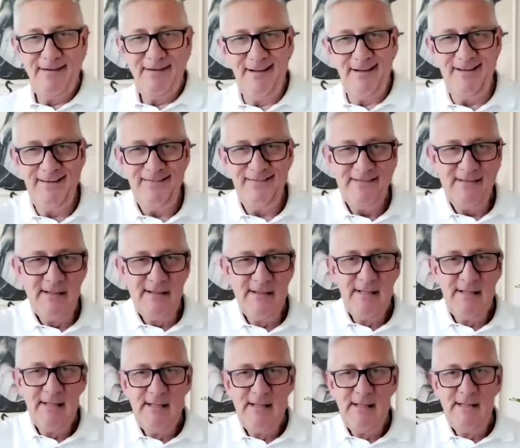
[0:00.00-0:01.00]
Okay.
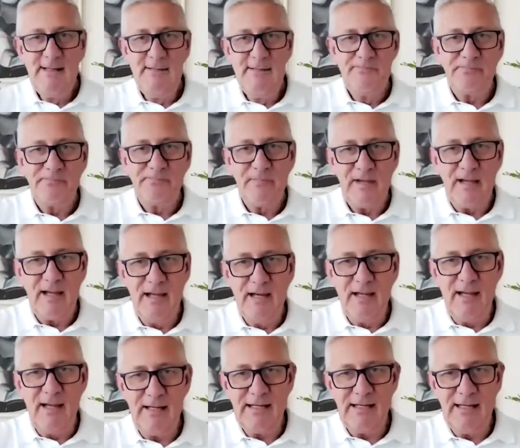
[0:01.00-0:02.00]
I
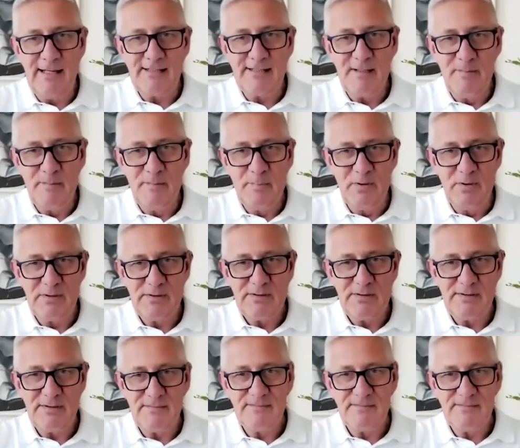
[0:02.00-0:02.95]
like collecting books.